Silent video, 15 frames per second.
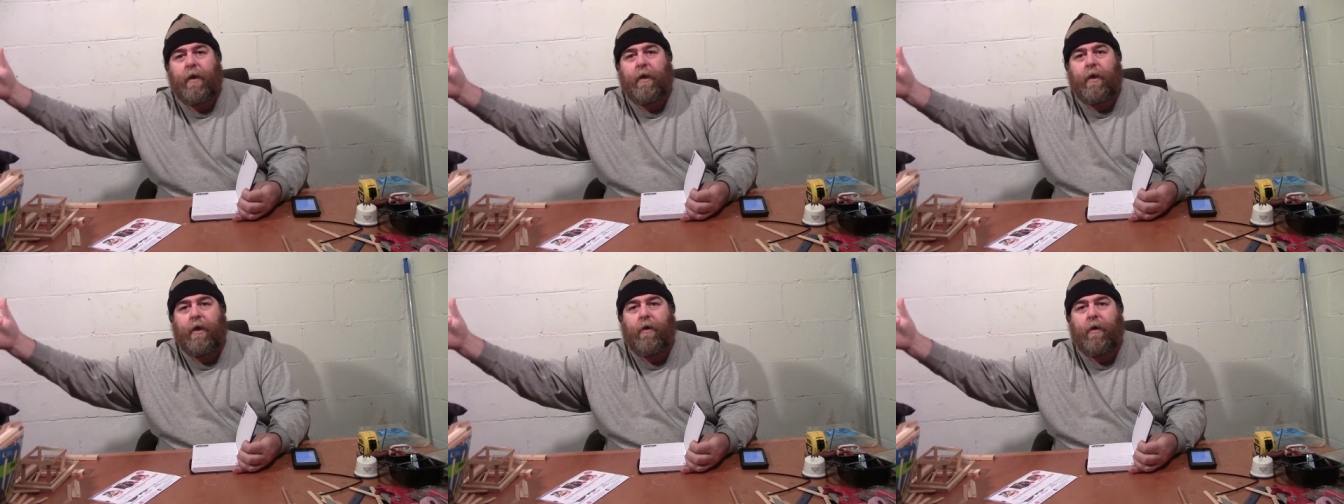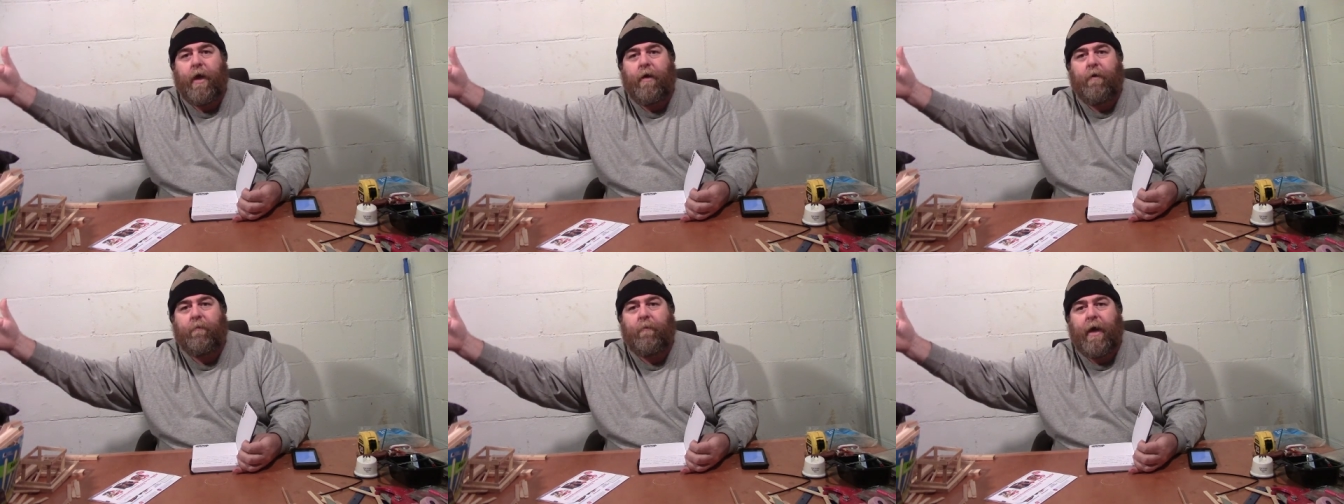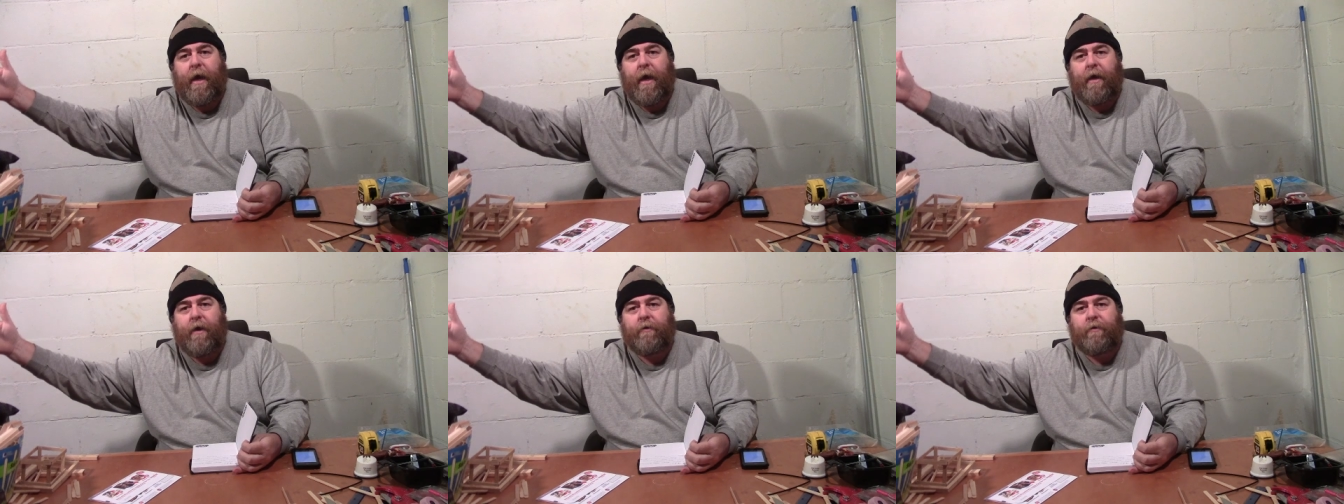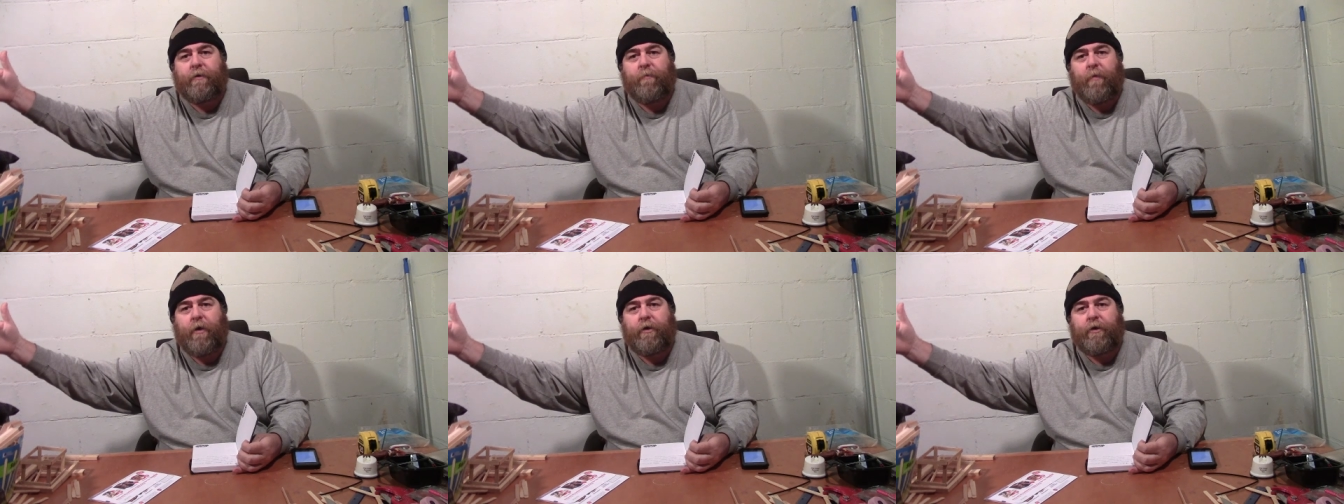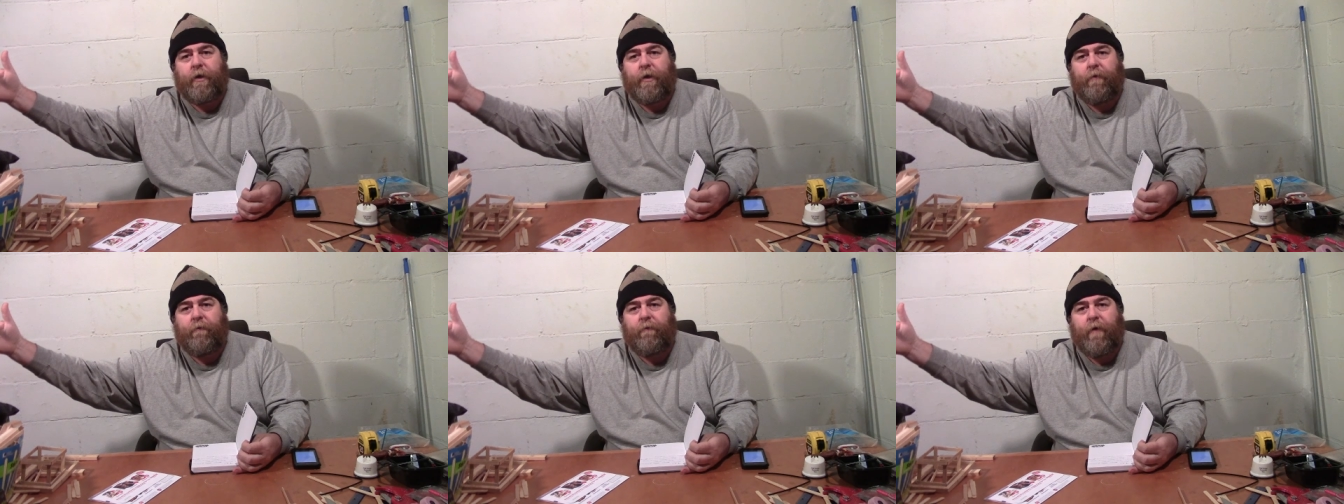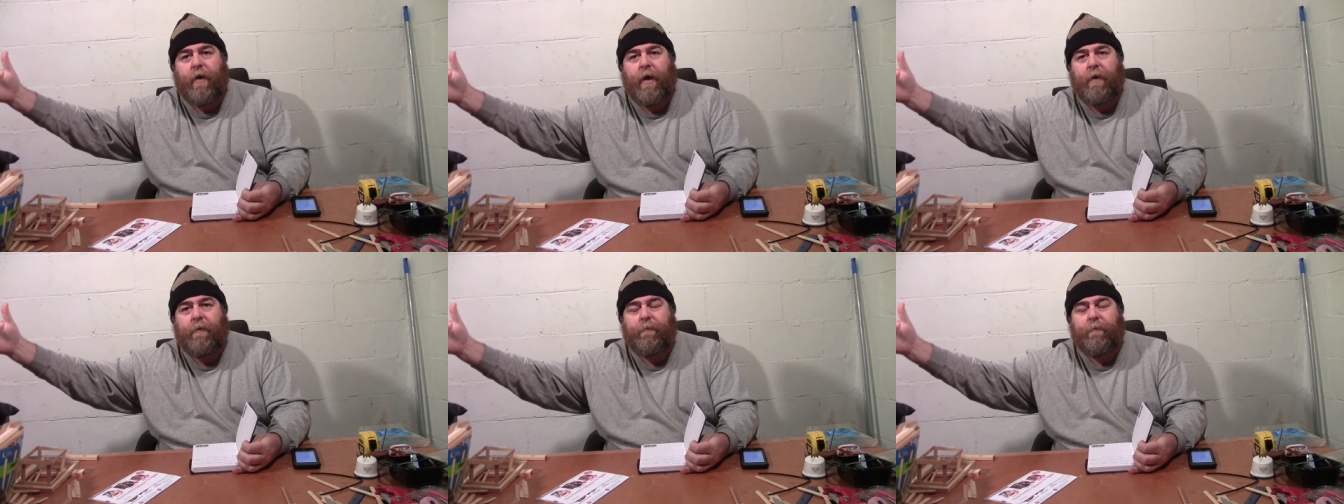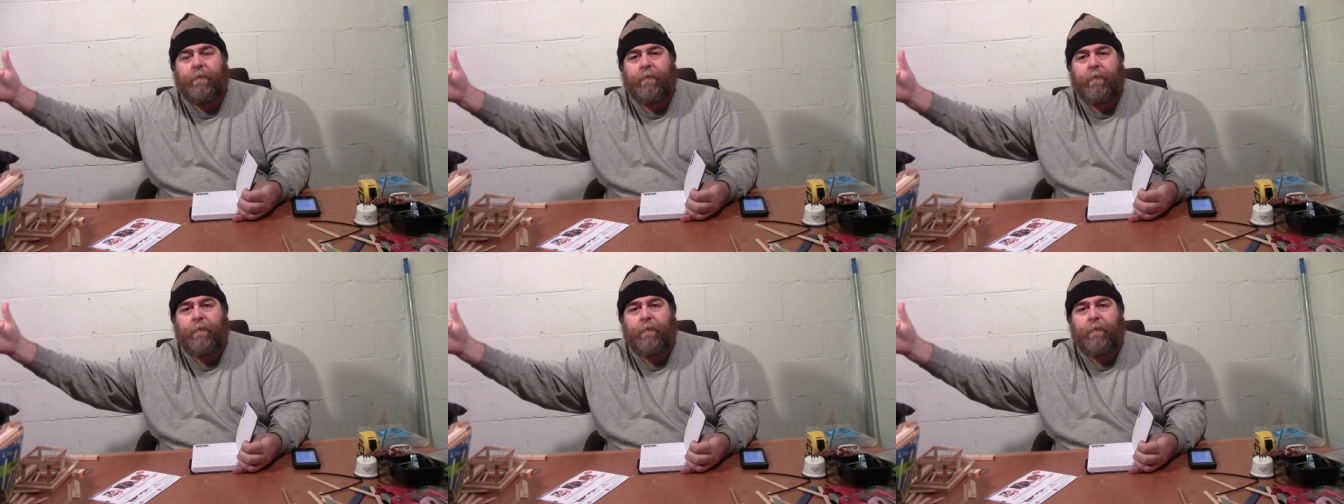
you know how my hands partial in frame,